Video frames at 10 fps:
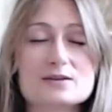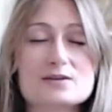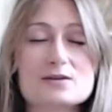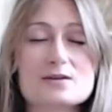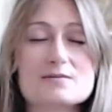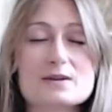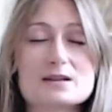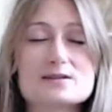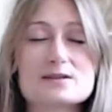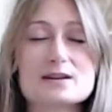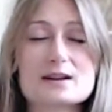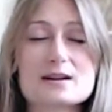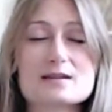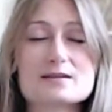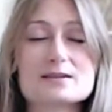into the mantra
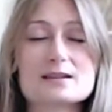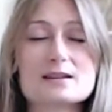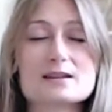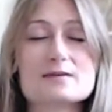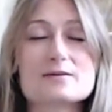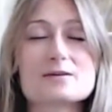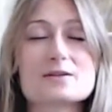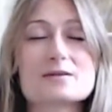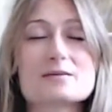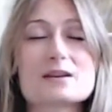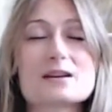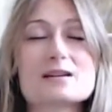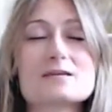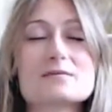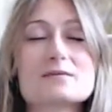now, see if you can
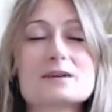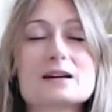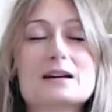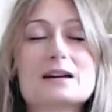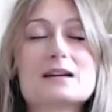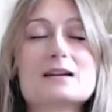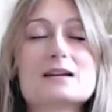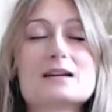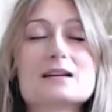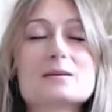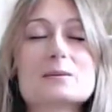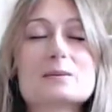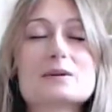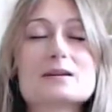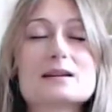become
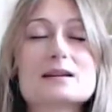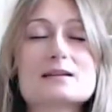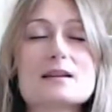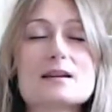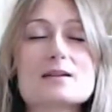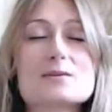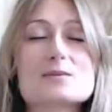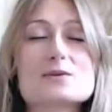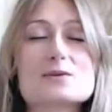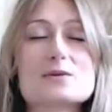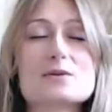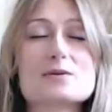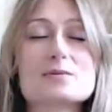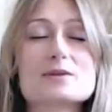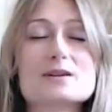completely
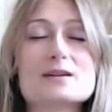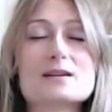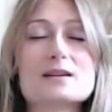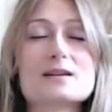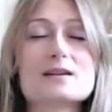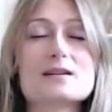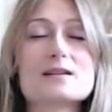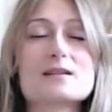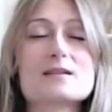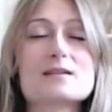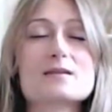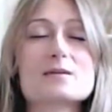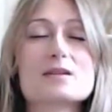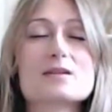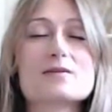absorbed
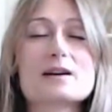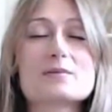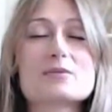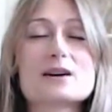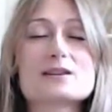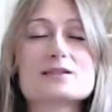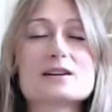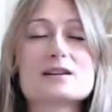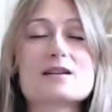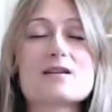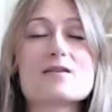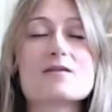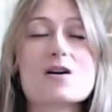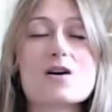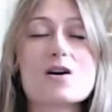with the vibration of
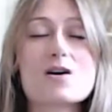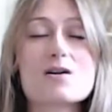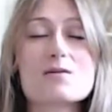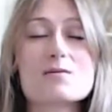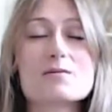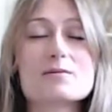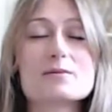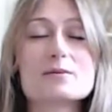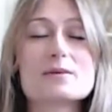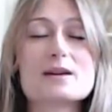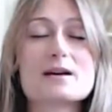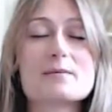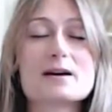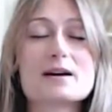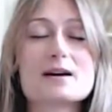Om
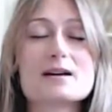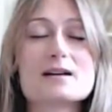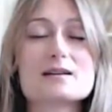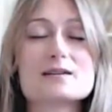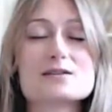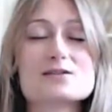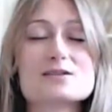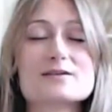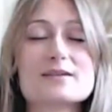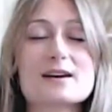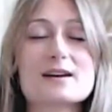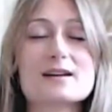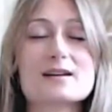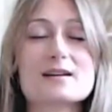Namah Shivaya.